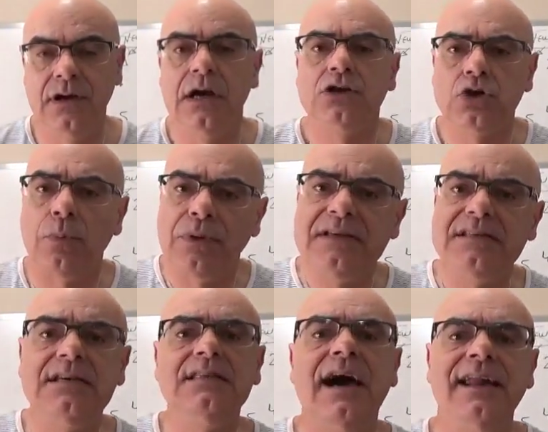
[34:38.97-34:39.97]
So please
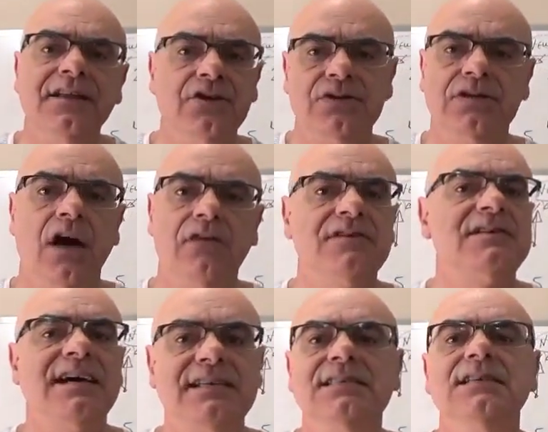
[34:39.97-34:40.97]
see that in yourself as
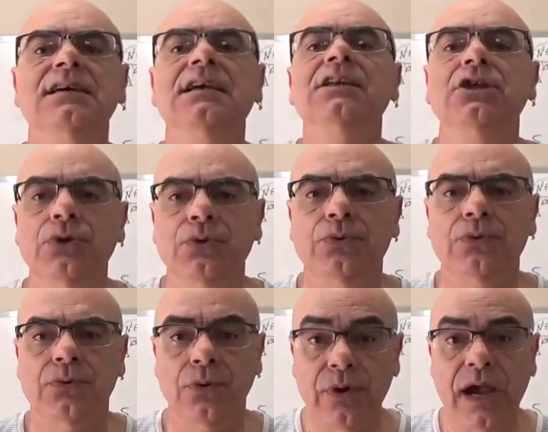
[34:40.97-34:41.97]
I see it in you,
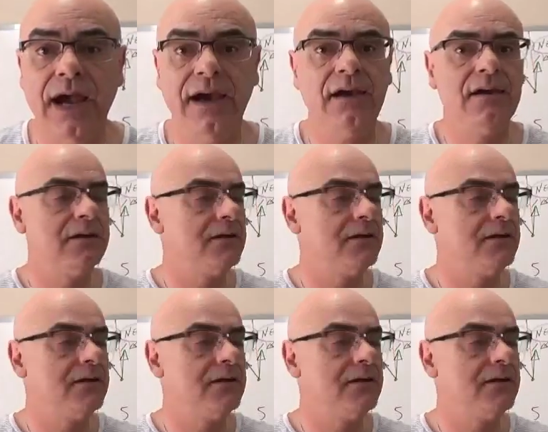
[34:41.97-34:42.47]
okay?